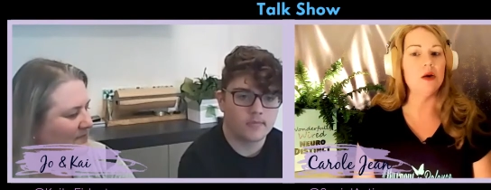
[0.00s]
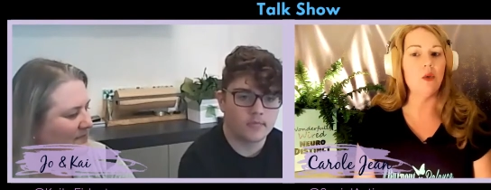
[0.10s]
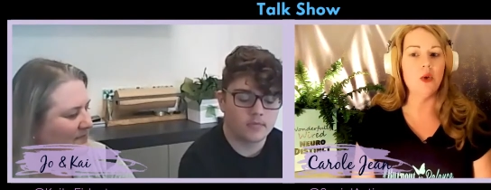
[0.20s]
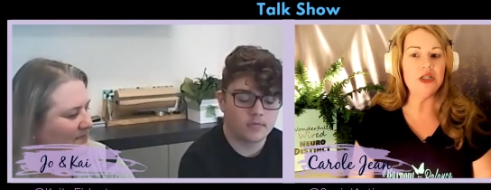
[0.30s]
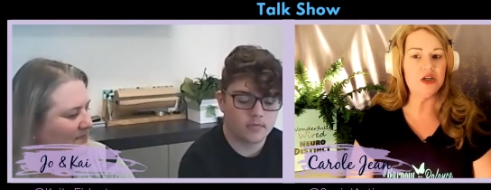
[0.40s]
Speaker 1: like,
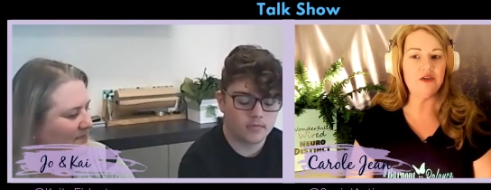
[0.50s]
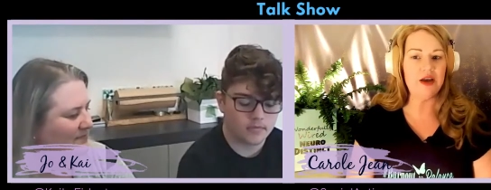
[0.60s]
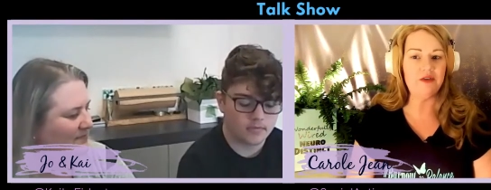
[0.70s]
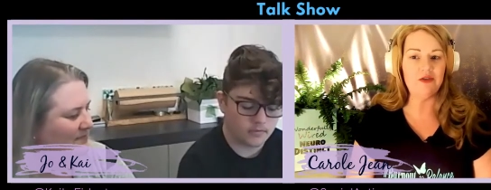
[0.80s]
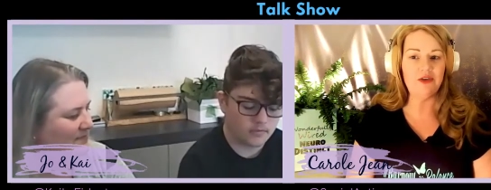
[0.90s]
what's your
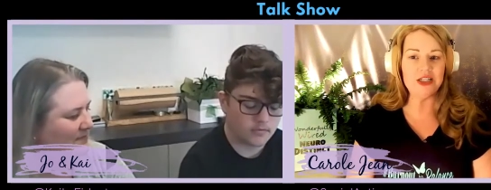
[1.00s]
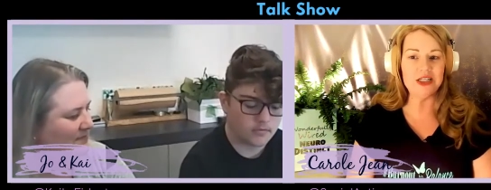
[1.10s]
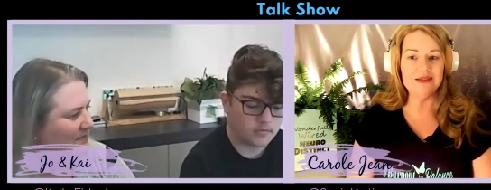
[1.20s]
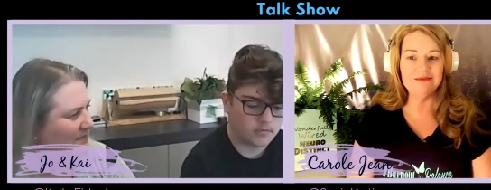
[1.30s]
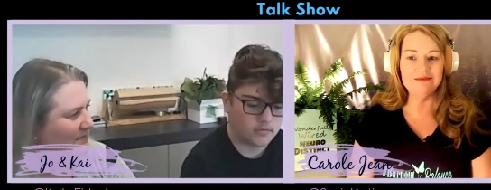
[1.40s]
favorite
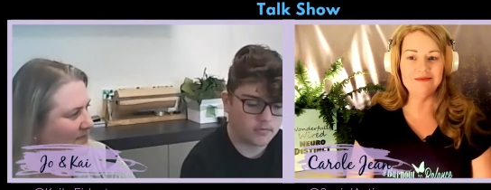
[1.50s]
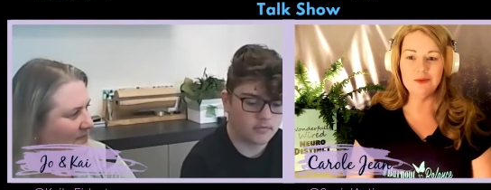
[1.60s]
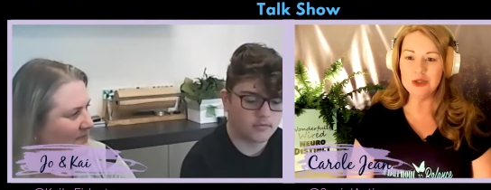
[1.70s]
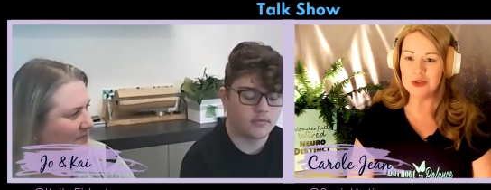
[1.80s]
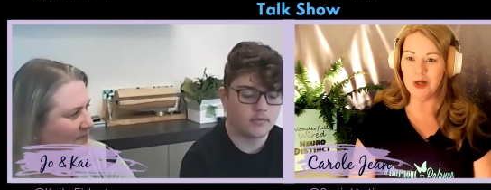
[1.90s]
fidget?
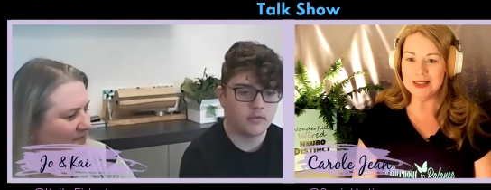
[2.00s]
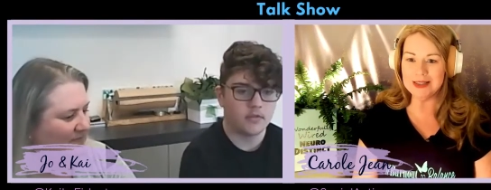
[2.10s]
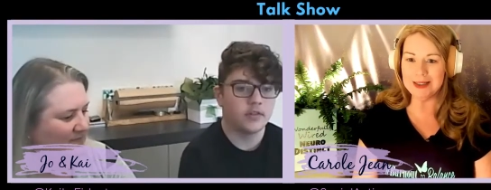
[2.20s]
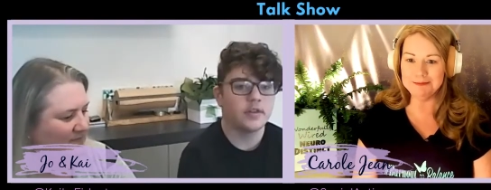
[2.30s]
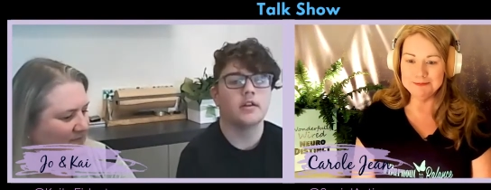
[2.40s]
Which one is
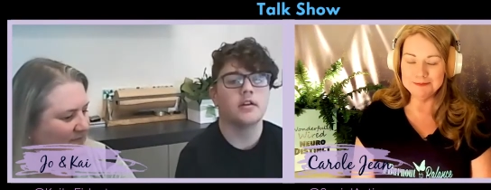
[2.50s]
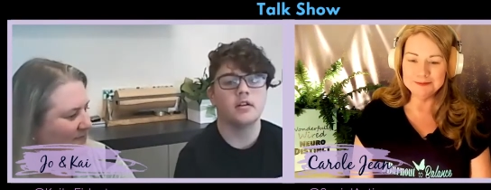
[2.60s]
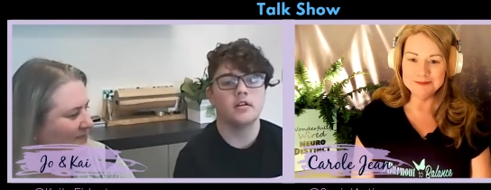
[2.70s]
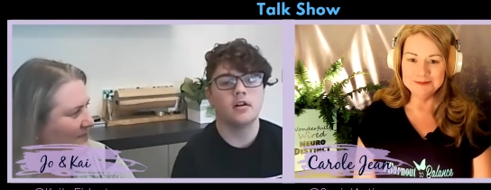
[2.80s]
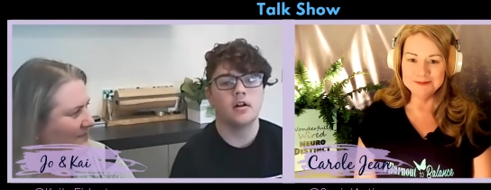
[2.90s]
it?
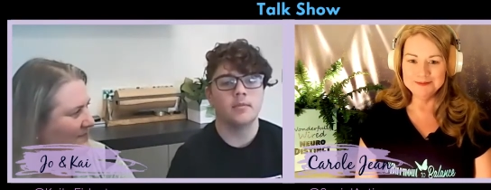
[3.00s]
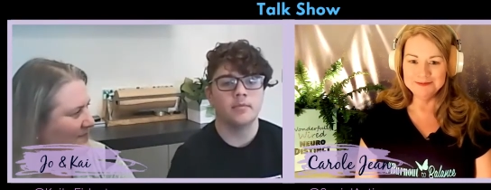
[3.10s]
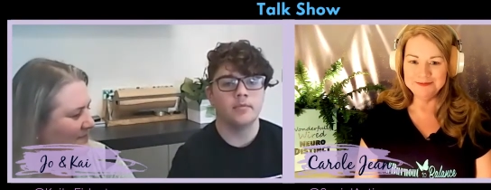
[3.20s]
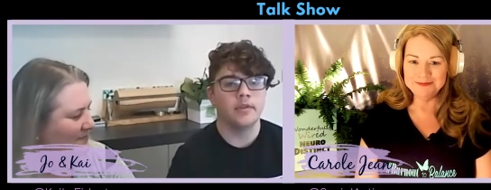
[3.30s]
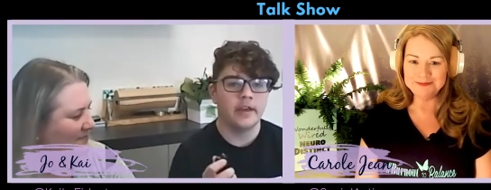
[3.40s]

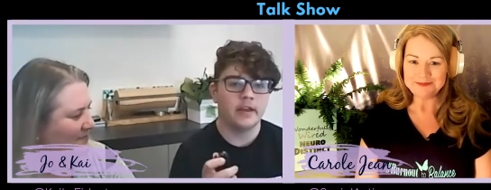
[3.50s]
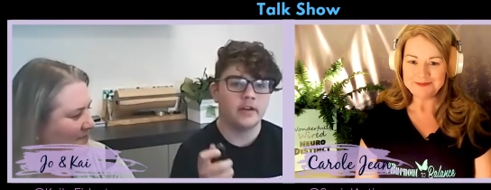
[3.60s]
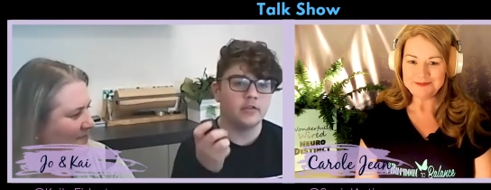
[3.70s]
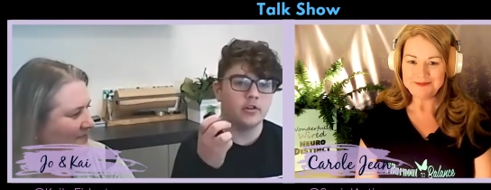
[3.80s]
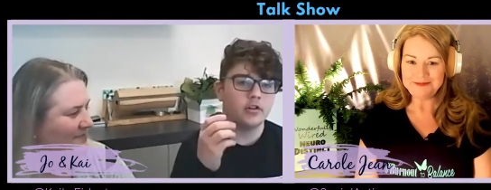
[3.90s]
Speaker 2: The hand
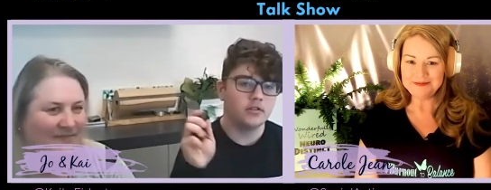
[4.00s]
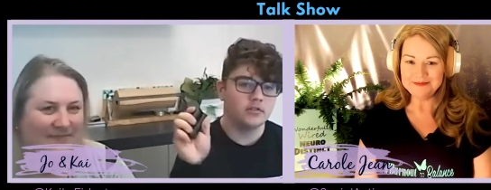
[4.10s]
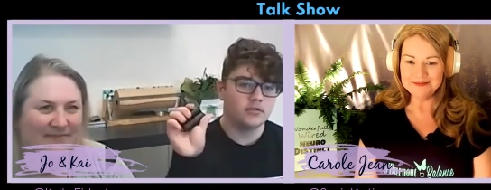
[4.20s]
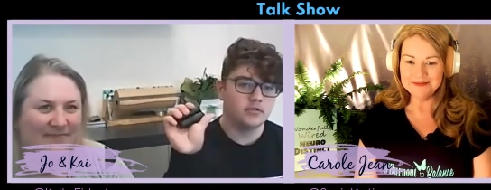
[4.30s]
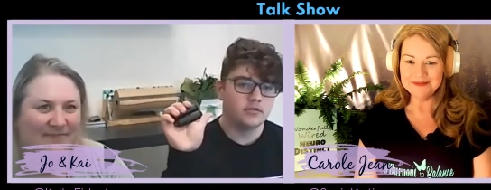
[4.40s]
roller.
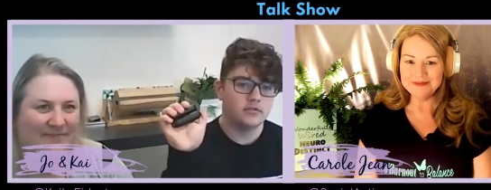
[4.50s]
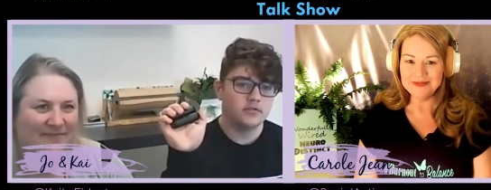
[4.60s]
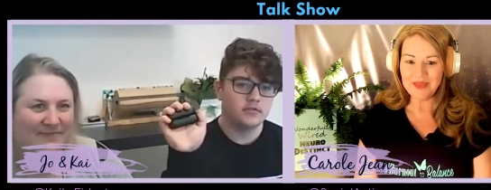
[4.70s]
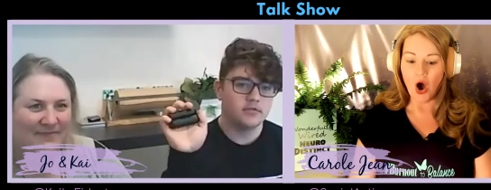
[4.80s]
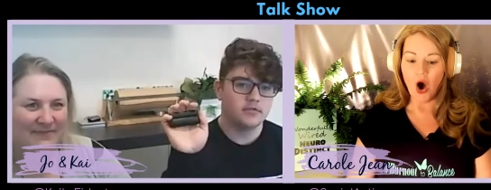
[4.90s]

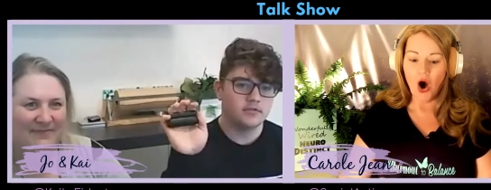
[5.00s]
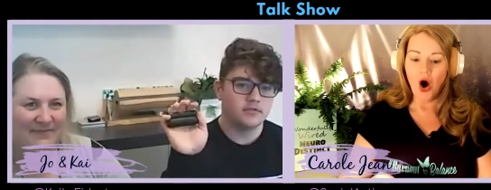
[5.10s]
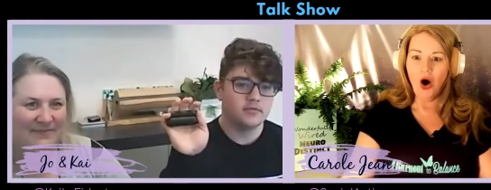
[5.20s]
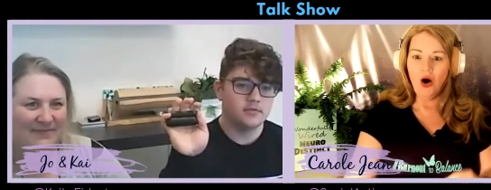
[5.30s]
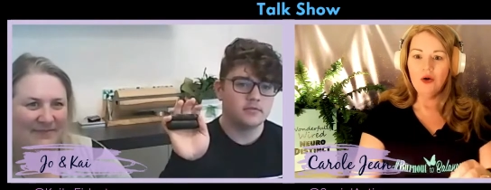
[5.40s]

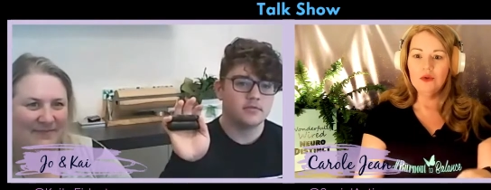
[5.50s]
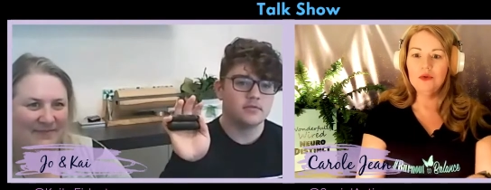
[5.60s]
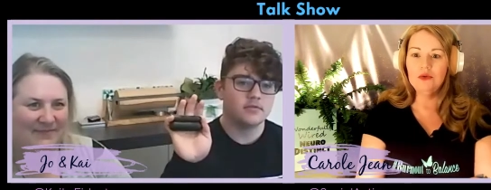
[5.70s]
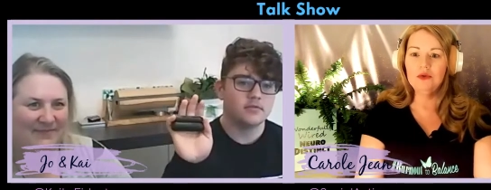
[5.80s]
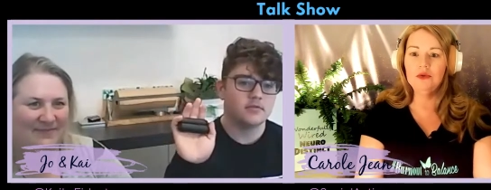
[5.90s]
Speaker 1: Oh,
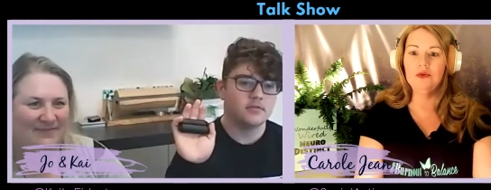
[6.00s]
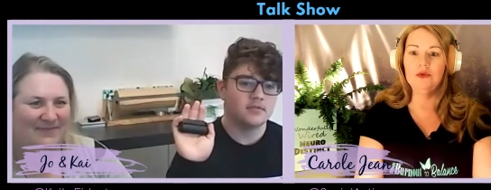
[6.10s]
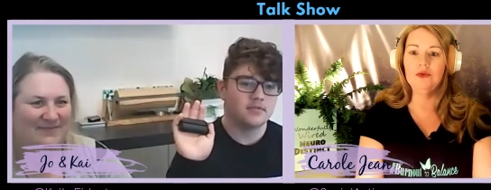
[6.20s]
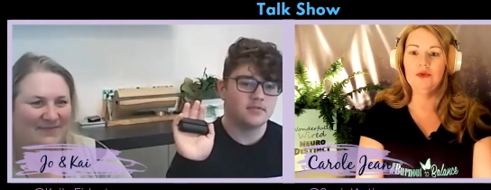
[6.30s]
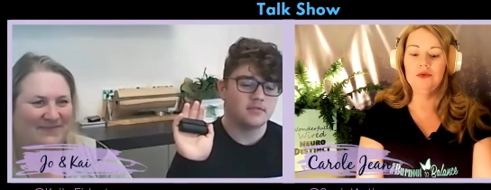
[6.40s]

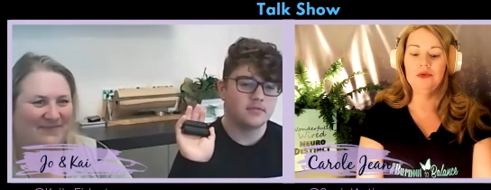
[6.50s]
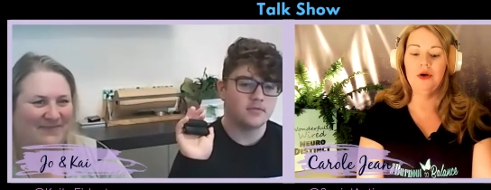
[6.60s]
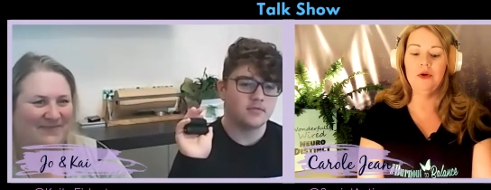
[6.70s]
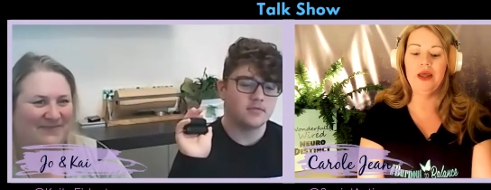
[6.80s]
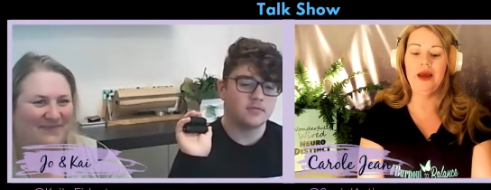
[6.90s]
ooh,
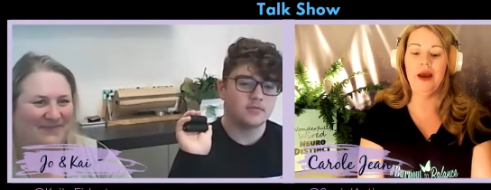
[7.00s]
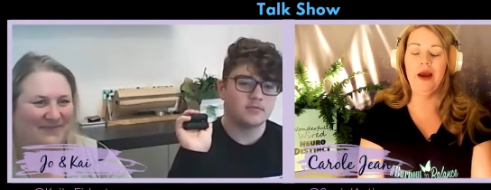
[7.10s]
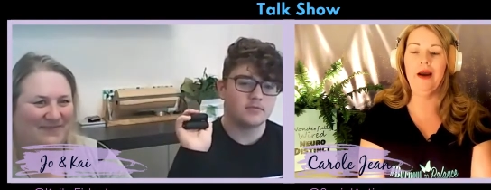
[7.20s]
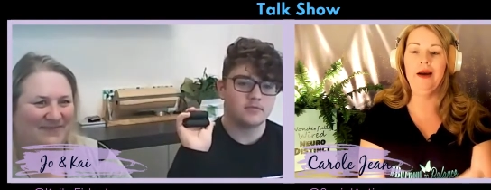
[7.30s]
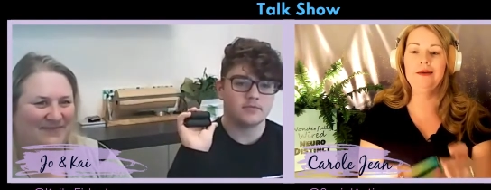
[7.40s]

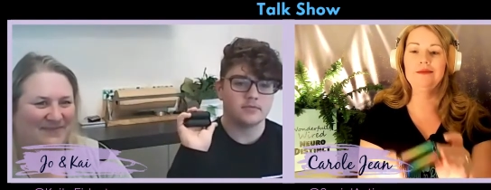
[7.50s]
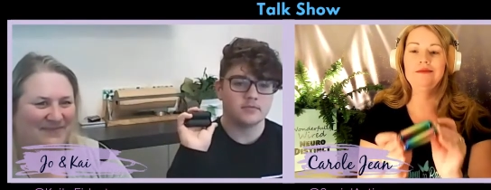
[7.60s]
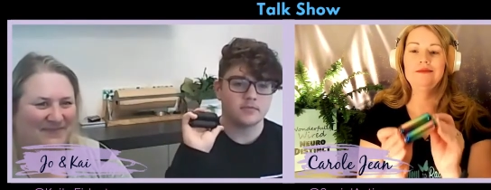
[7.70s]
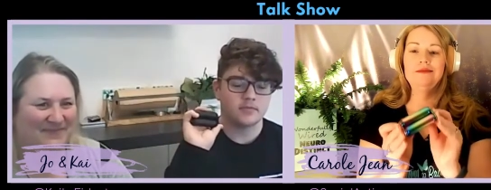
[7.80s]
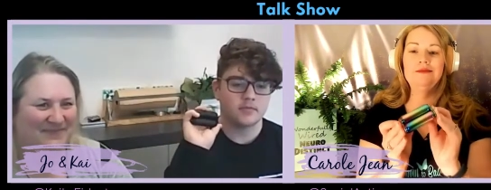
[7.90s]
okay.
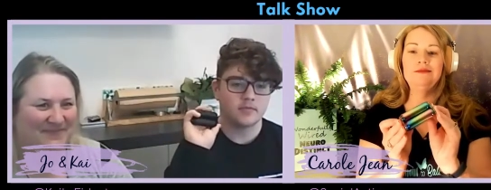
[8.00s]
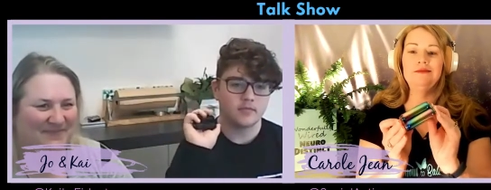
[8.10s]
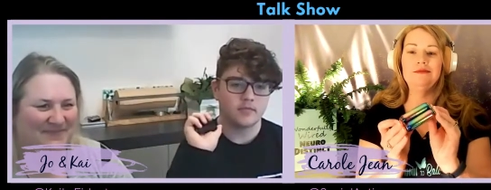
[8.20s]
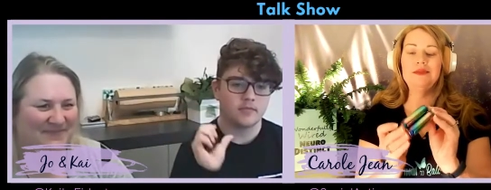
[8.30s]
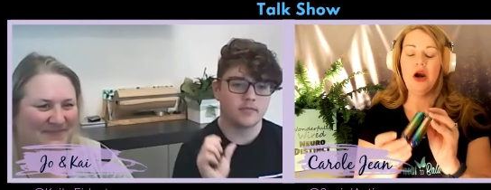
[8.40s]

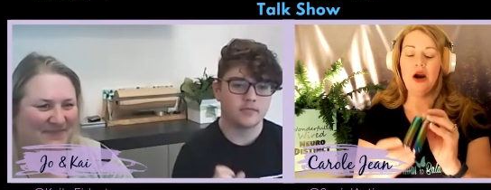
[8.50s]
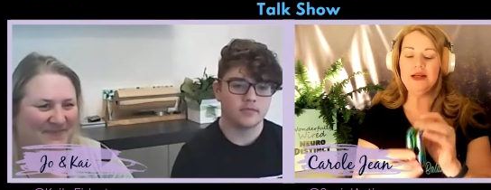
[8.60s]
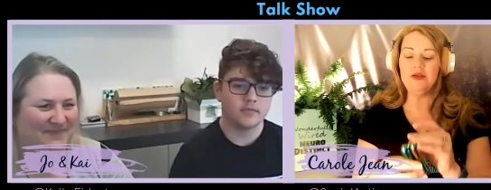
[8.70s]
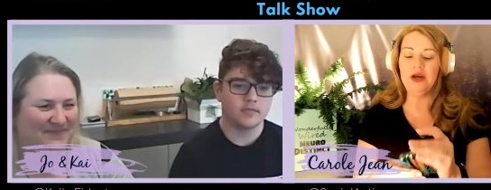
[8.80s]
All right,